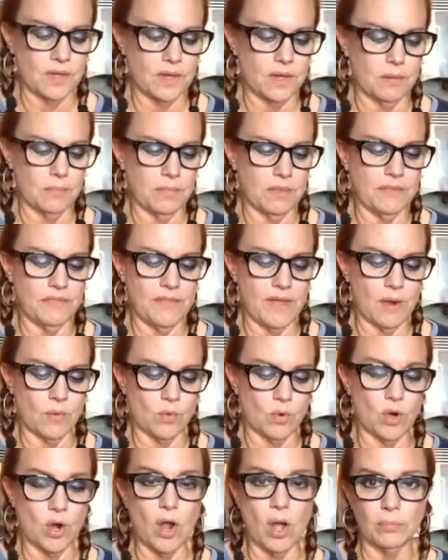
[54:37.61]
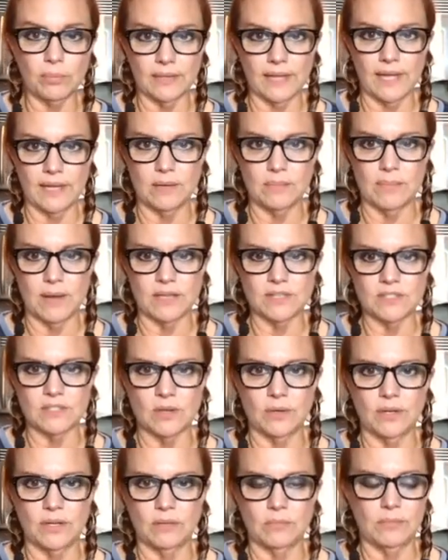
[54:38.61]
um, that were complicated by
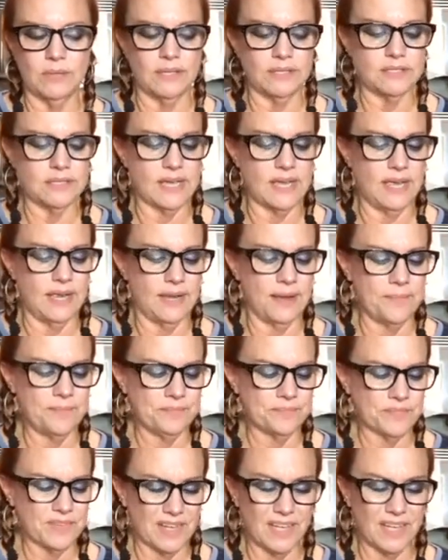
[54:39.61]
sodium intake